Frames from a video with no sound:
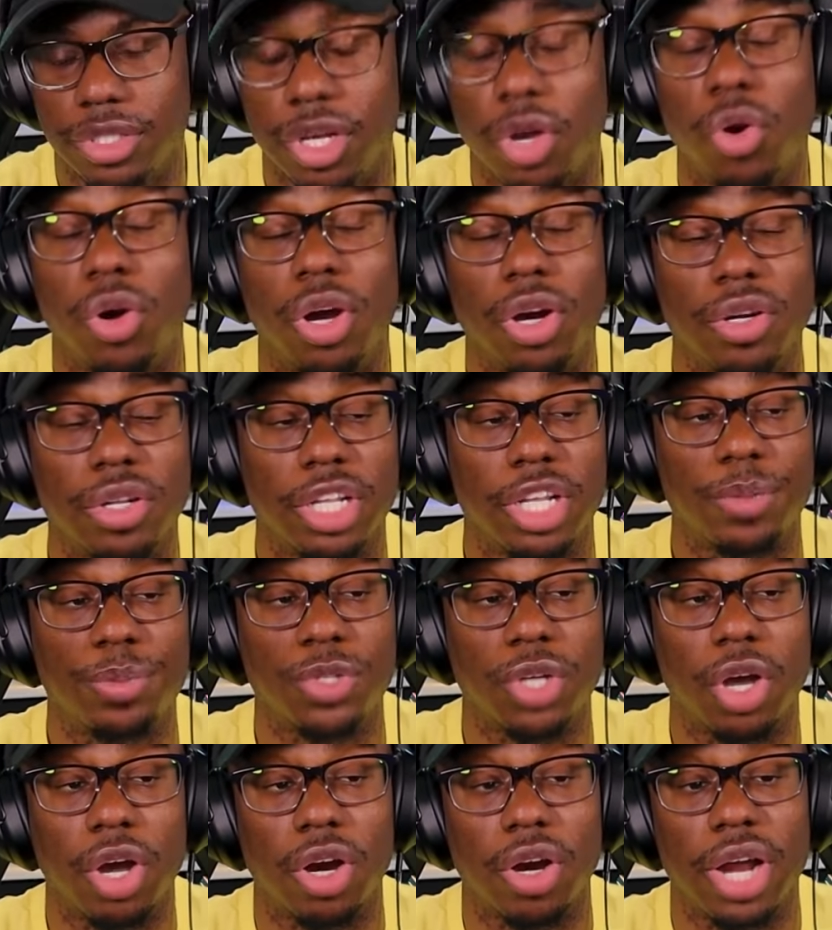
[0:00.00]
Yo, her
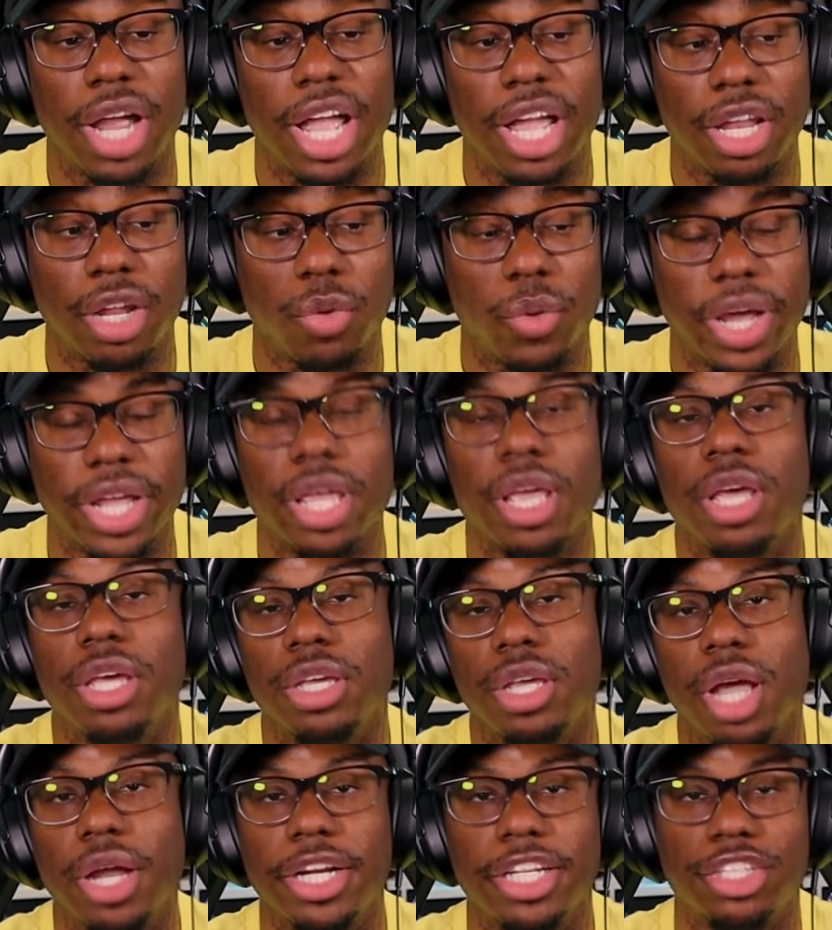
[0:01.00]
lips are hella white.
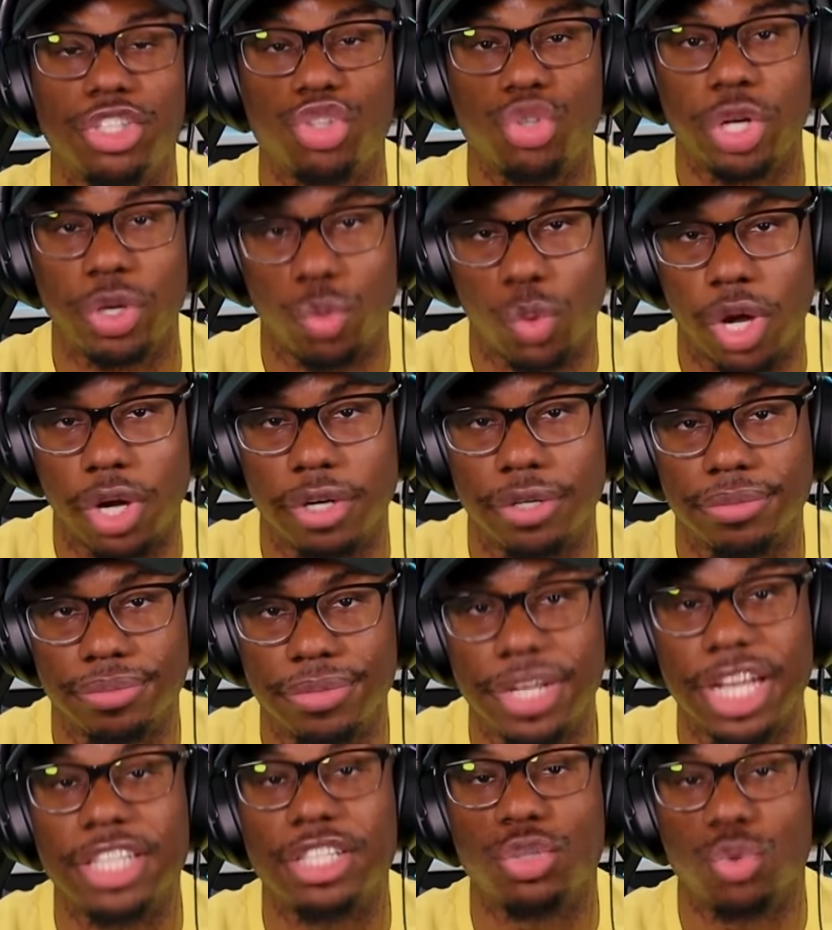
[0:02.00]
Y'all need to drink water.
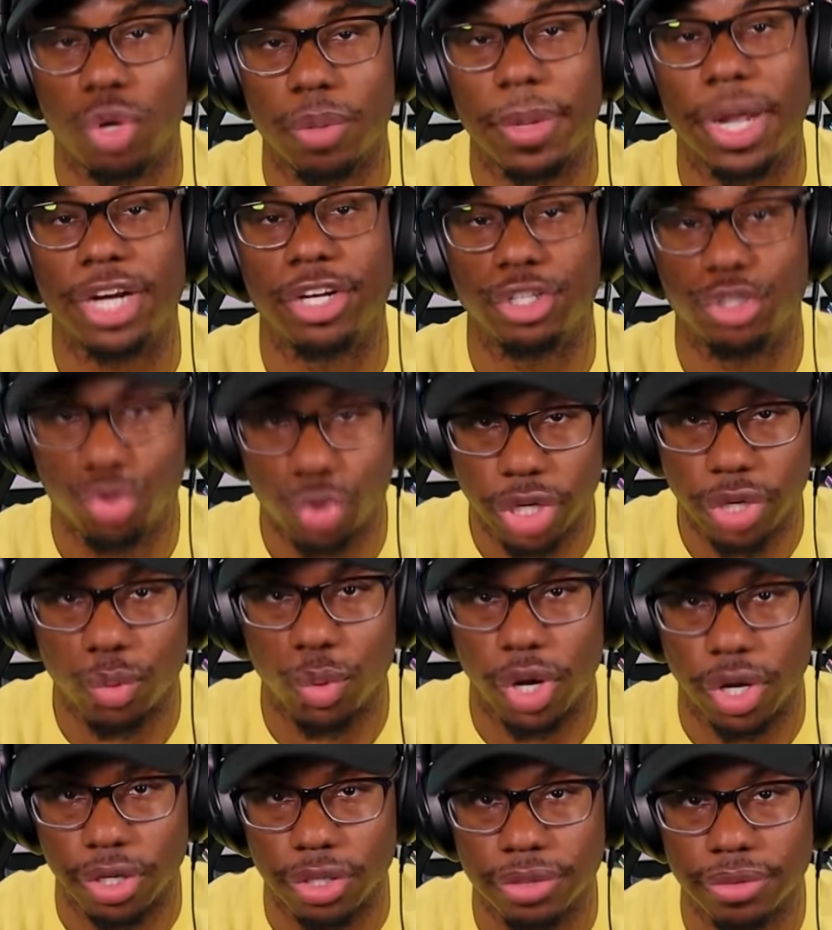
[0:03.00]
That's the reminder. Drink
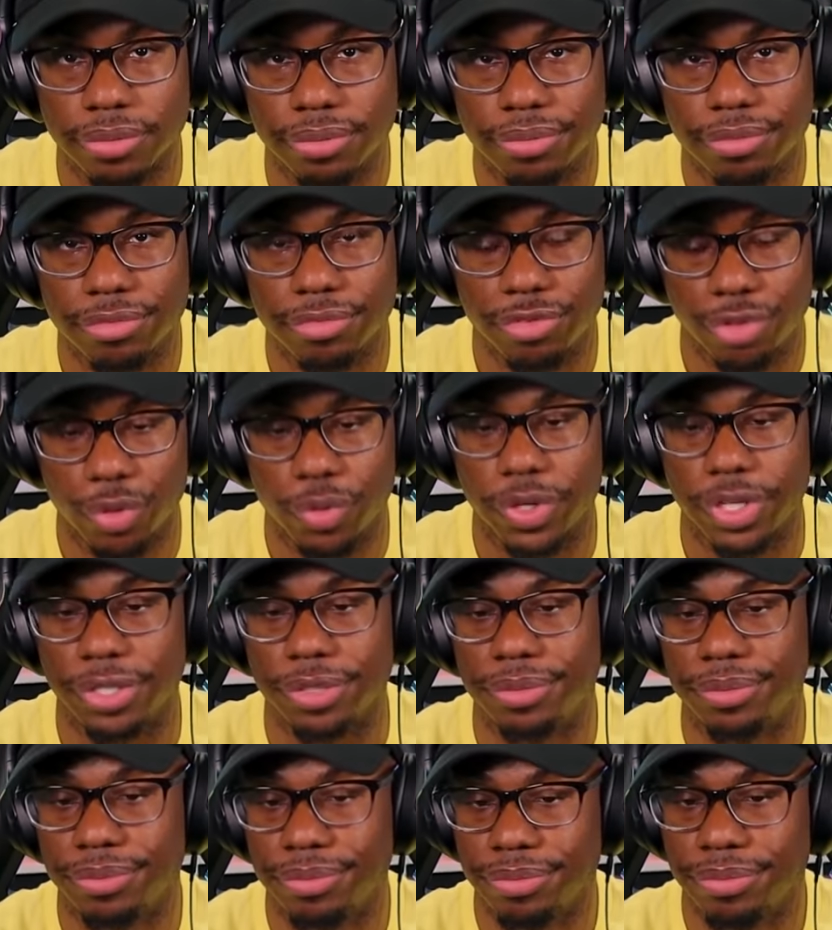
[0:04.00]
water. For
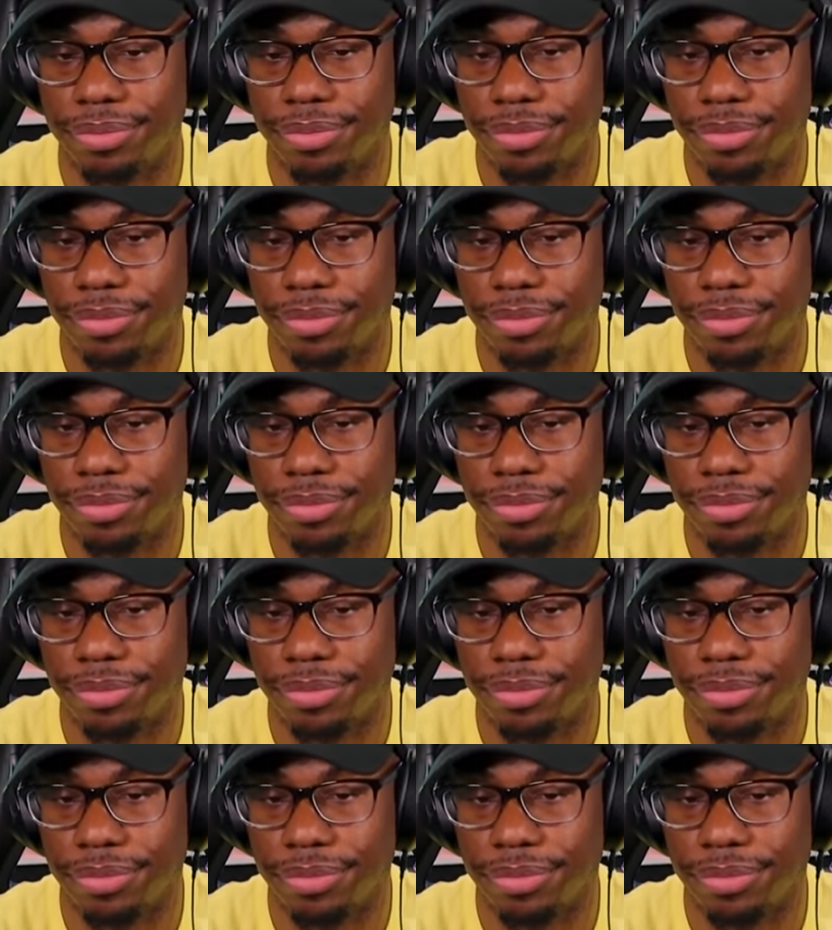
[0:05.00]
real.